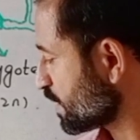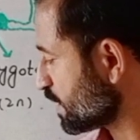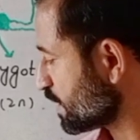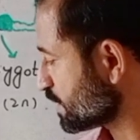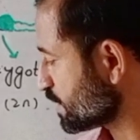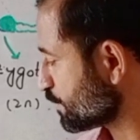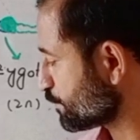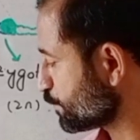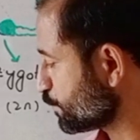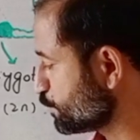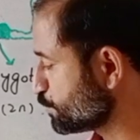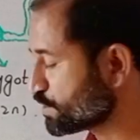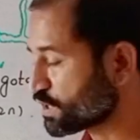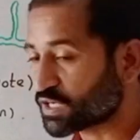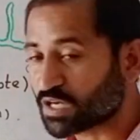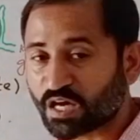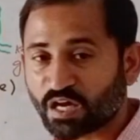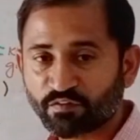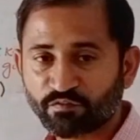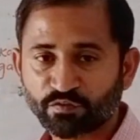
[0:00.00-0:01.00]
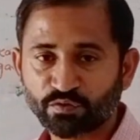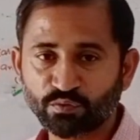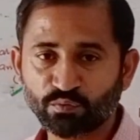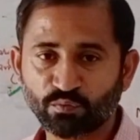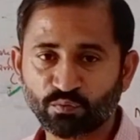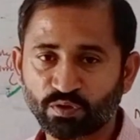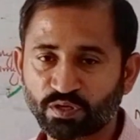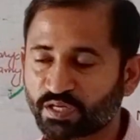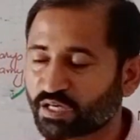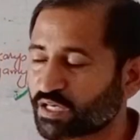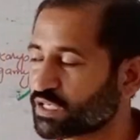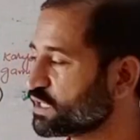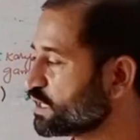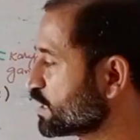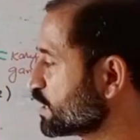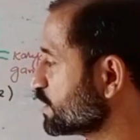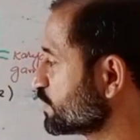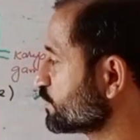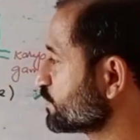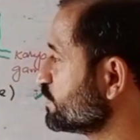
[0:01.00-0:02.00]
the fusion of nuclei
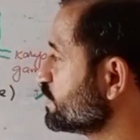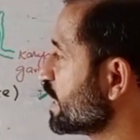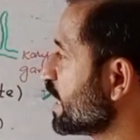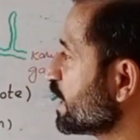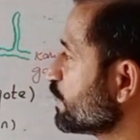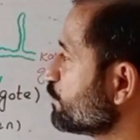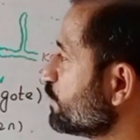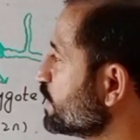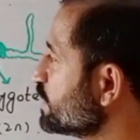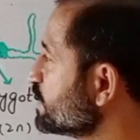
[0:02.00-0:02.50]
occurs. That